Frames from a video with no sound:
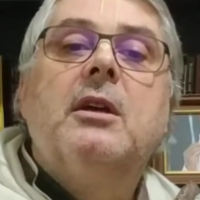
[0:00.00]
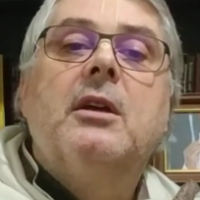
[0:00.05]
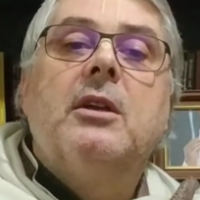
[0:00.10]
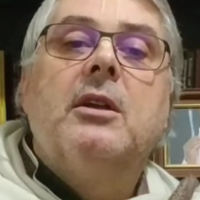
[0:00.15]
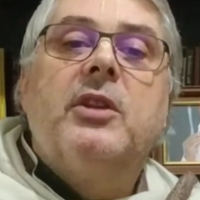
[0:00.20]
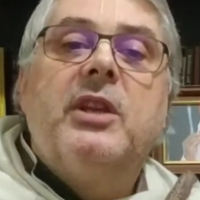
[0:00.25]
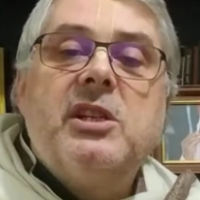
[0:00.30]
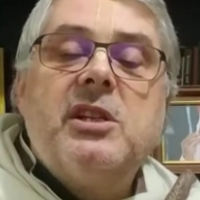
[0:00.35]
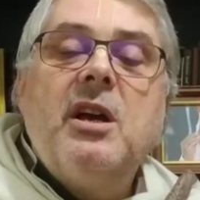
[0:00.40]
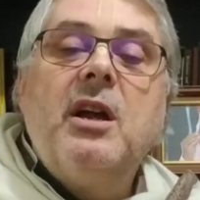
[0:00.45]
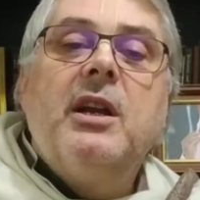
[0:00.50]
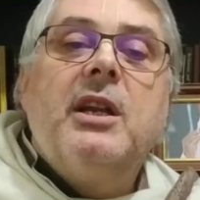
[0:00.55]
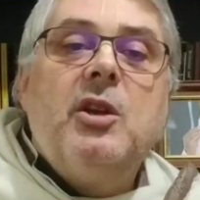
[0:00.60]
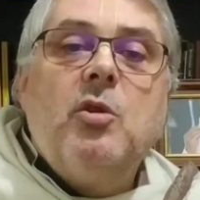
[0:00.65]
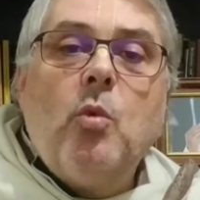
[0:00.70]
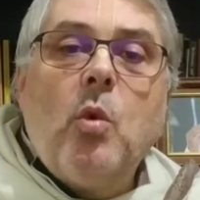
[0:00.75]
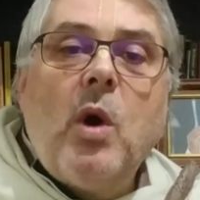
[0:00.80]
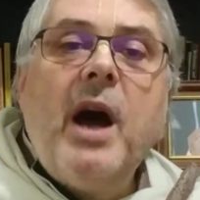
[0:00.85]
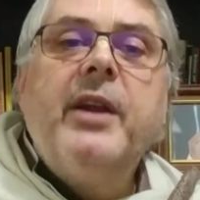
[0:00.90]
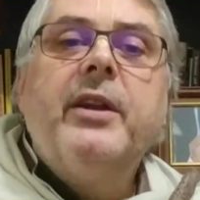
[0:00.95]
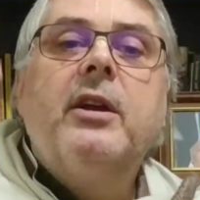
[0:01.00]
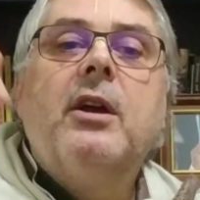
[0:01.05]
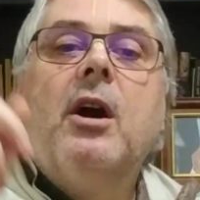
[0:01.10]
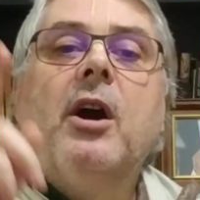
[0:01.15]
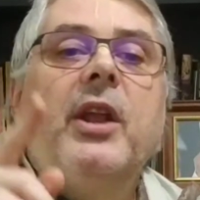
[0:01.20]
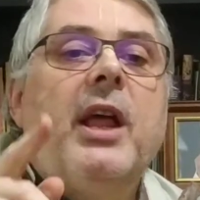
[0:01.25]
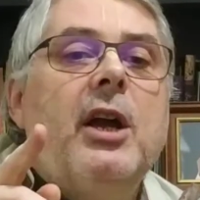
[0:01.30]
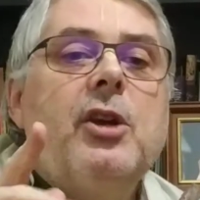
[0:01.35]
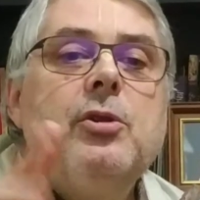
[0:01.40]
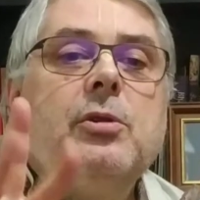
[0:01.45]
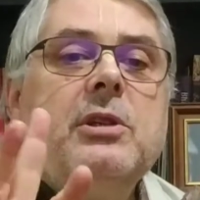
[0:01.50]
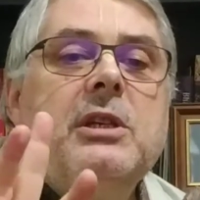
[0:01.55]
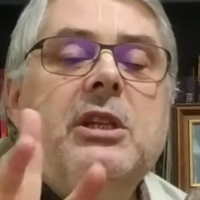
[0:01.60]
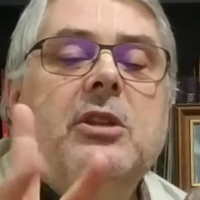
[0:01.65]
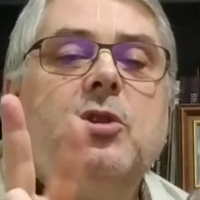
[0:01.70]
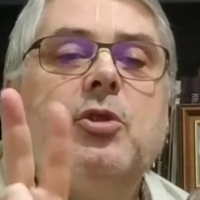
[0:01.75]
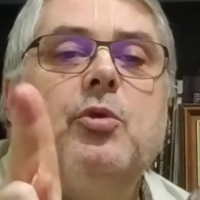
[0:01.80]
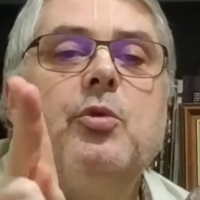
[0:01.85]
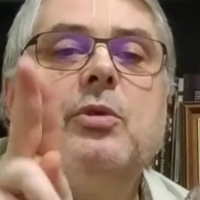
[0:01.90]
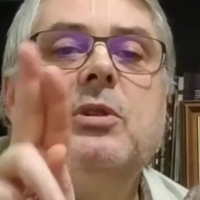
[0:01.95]
There's only one God. Actually,
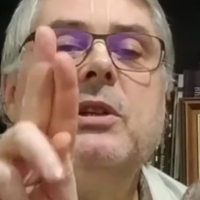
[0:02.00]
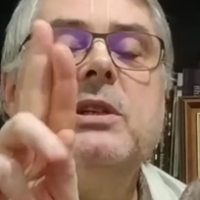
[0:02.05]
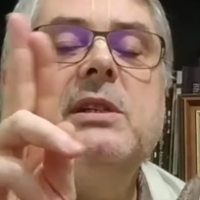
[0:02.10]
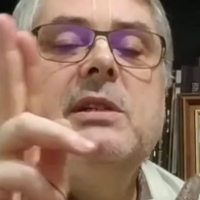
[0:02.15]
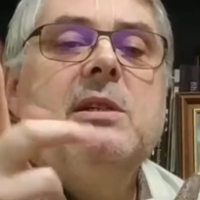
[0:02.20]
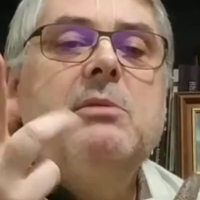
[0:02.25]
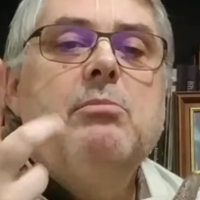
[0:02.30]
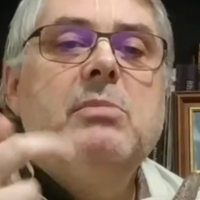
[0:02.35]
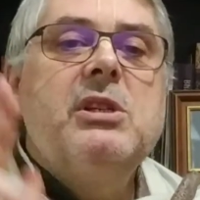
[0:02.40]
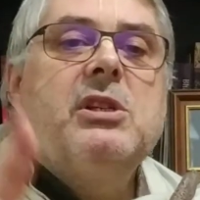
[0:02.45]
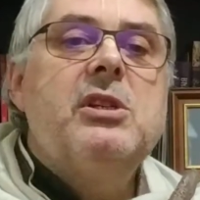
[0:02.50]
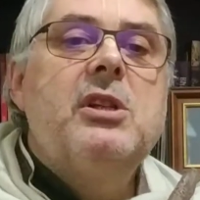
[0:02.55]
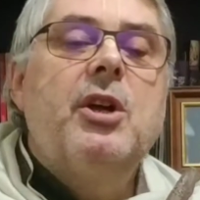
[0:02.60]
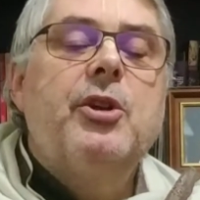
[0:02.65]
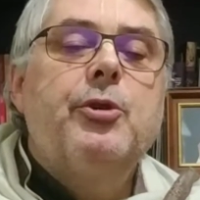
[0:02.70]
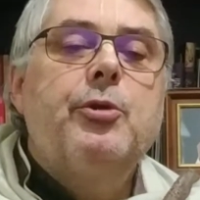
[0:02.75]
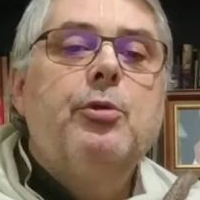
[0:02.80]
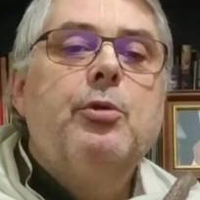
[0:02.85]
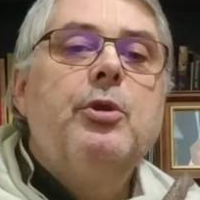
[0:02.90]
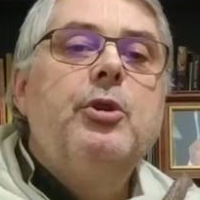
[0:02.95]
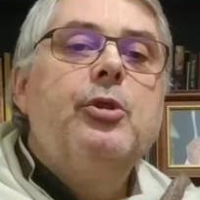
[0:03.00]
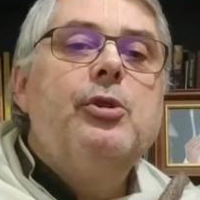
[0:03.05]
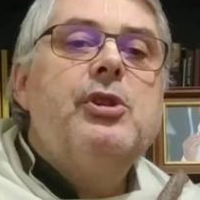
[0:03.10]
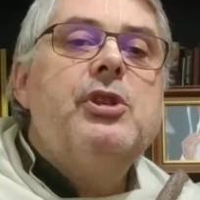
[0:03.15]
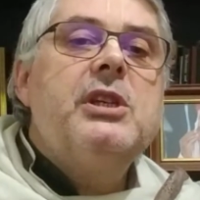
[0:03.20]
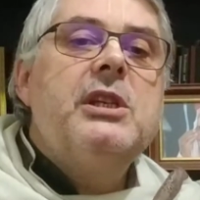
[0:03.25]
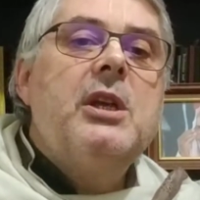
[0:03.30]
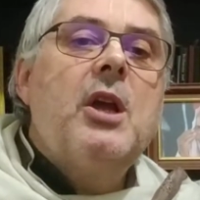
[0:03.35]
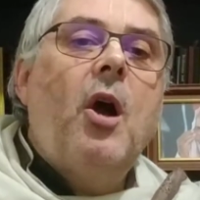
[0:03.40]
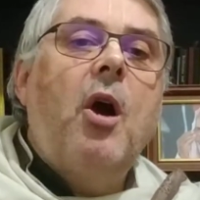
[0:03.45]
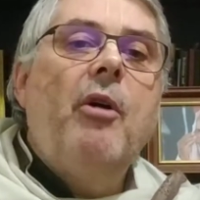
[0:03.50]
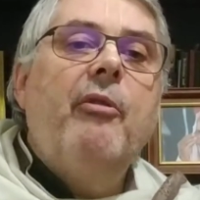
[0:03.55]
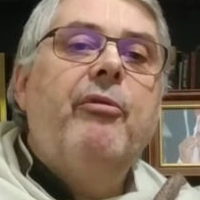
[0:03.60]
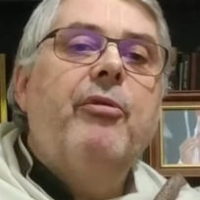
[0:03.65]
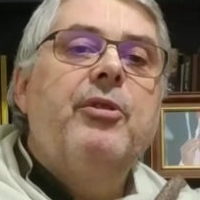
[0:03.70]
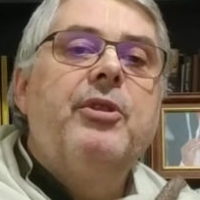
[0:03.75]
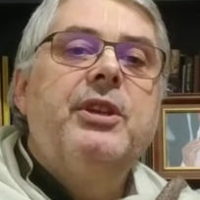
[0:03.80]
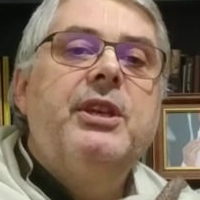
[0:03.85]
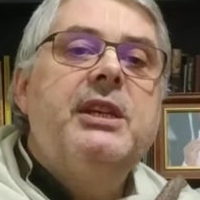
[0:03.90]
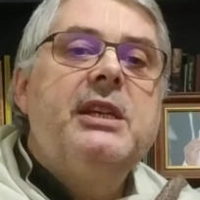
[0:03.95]
dualism is not true. You see
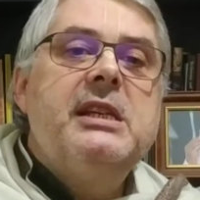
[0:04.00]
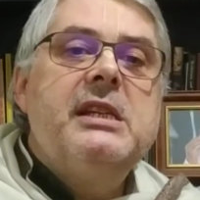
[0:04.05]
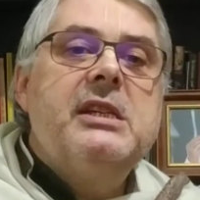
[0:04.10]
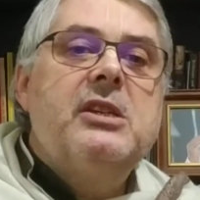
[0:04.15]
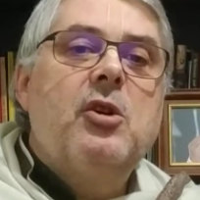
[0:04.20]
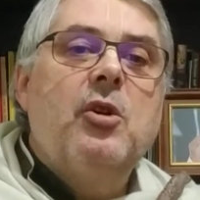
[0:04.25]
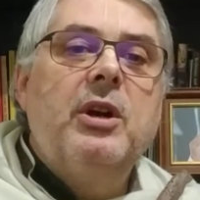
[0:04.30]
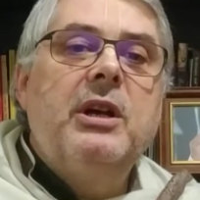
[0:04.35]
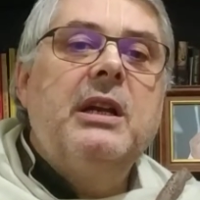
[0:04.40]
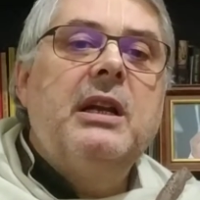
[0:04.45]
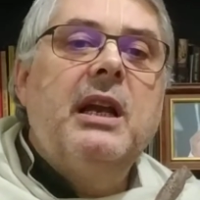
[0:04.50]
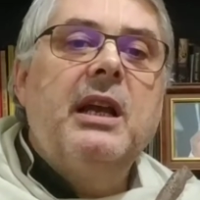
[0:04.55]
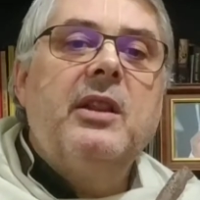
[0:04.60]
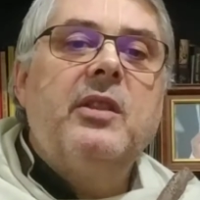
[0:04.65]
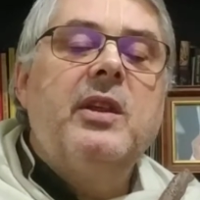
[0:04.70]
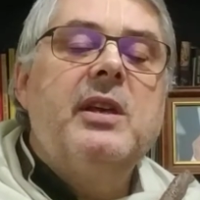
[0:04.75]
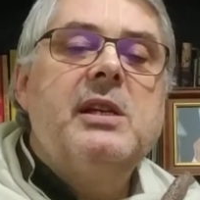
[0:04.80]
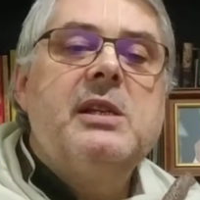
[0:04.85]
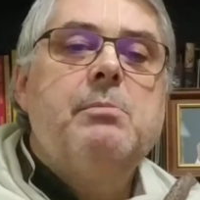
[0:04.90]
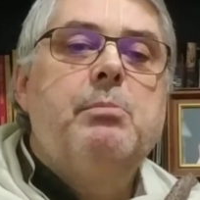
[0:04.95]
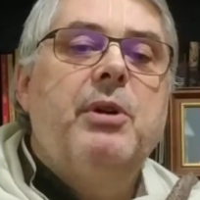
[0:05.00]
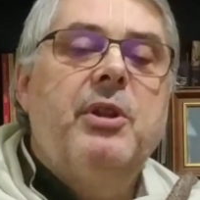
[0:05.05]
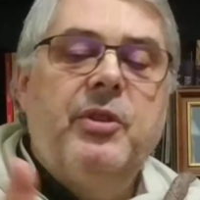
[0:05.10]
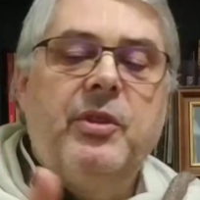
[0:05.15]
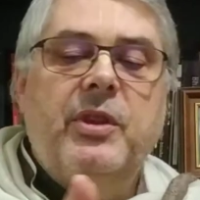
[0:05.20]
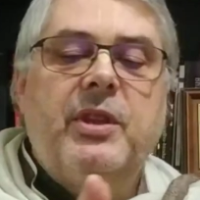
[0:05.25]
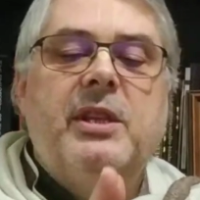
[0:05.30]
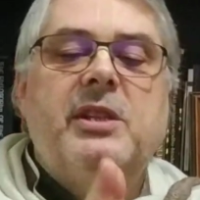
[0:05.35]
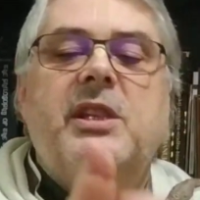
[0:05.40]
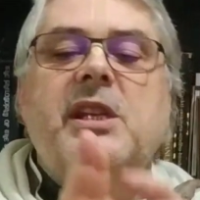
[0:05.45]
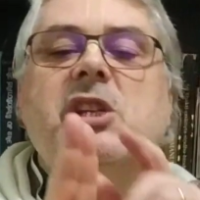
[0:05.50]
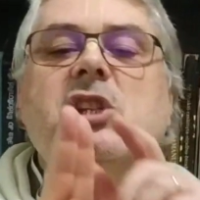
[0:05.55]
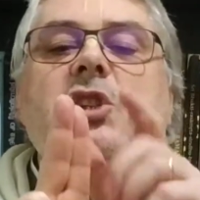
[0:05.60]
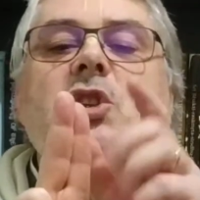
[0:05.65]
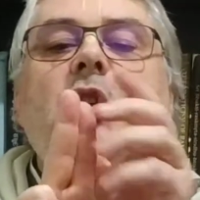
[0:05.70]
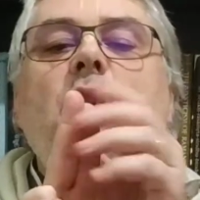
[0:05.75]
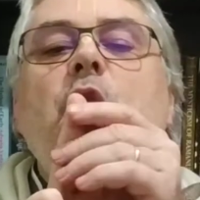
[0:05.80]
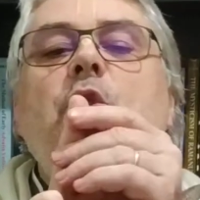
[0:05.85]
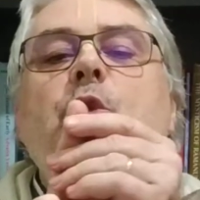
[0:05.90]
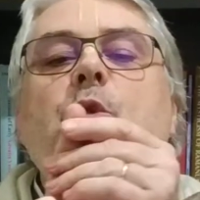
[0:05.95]
often he's going like this, but there's
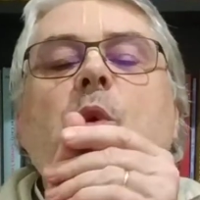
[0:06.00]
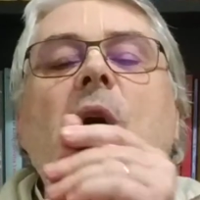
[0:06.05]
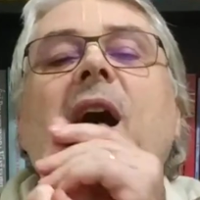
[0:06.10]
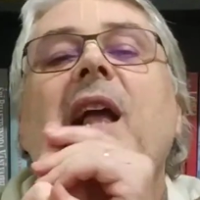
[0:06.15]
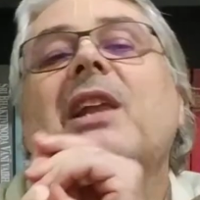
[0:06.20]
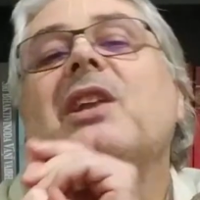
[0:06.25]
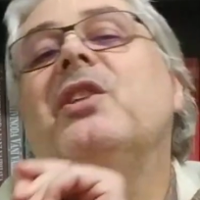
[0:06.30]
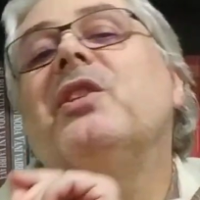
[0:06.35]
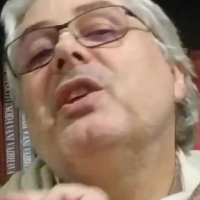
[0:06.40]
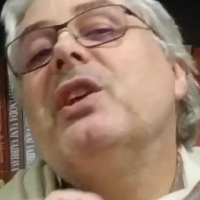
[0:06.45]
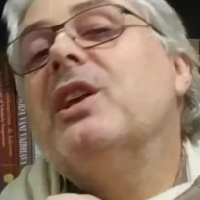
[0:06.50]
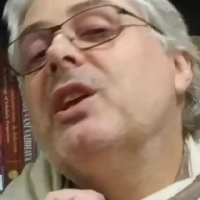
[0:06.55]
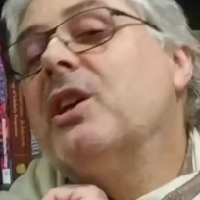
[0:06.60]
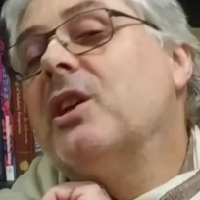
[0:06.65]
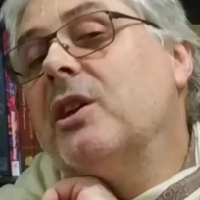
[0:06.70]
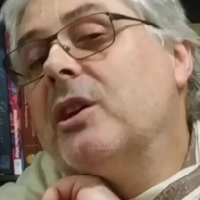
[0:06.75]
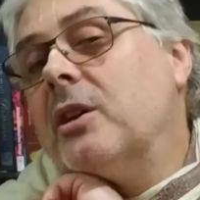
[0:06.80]
no duality.